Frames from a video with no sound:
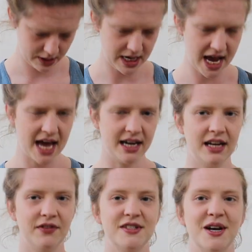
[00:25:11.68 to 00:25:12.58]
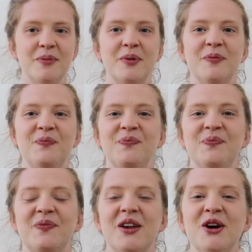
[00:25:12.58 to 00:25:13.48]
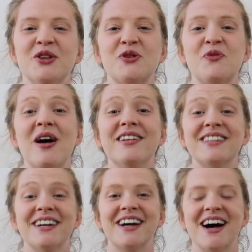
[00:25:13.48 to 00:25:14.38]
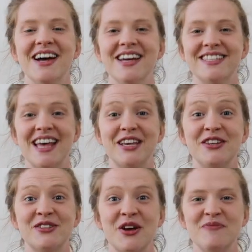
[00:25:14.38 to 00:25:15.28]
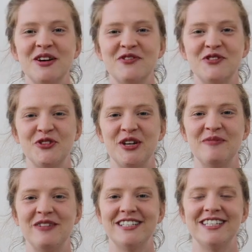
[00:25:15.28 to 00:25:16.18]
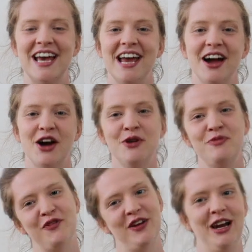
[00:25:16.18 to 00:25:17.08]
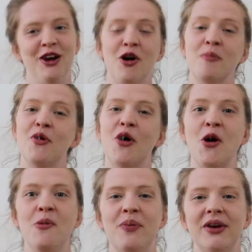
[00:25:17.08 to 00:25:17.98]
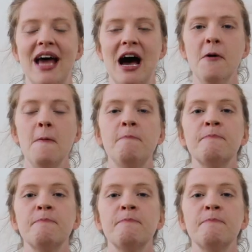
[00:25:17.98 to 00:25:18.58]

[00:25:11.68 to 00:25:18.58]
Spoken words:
and lift up. So well done, guys. Thank you so much for joining me today. I hope you feel a lot more open now.